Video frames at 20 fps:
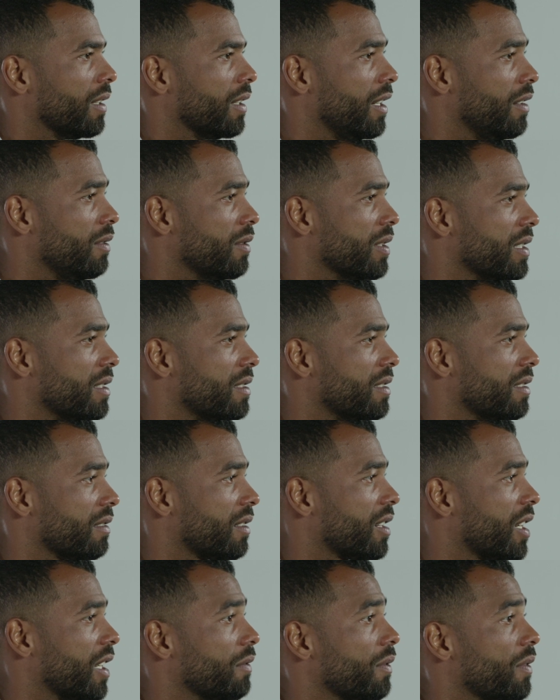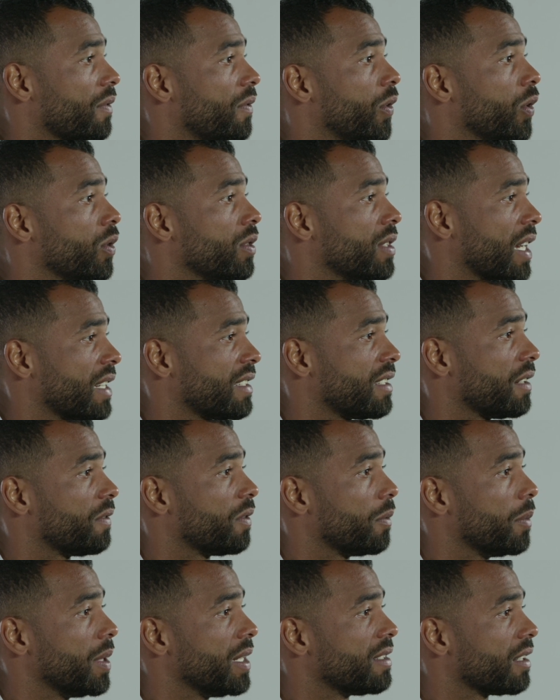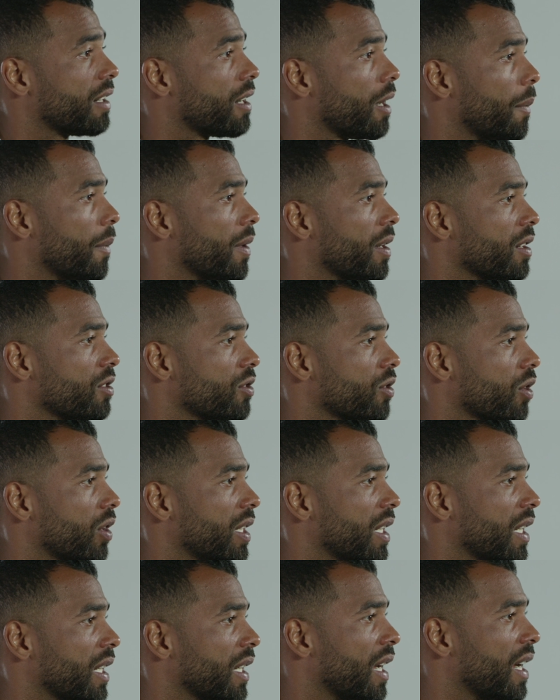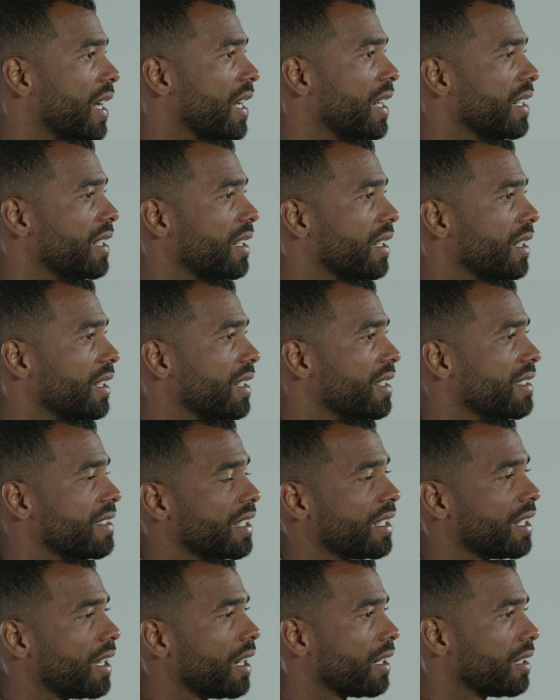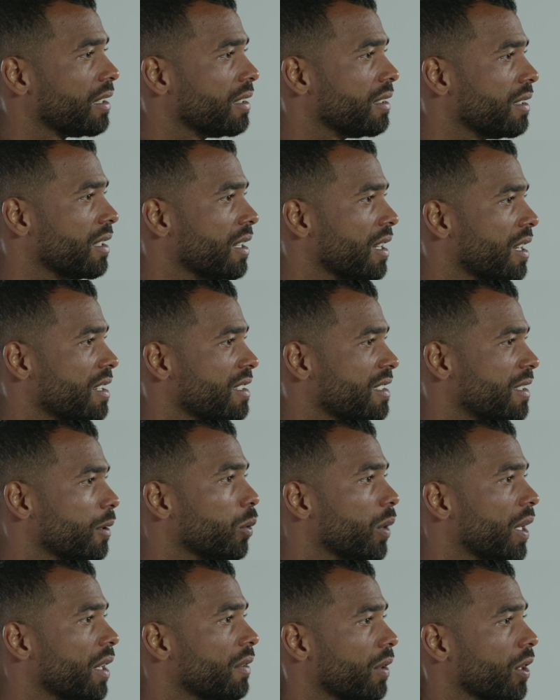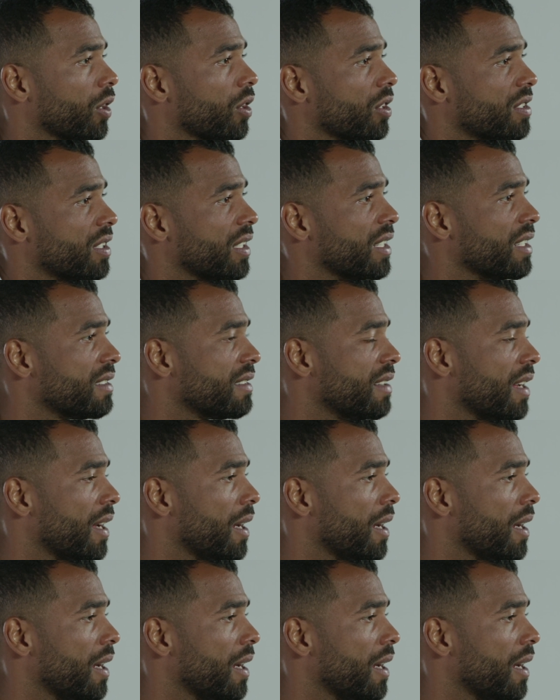he was kind of enthusiastic for me to come here and join LA. He said, I can still give a lot to this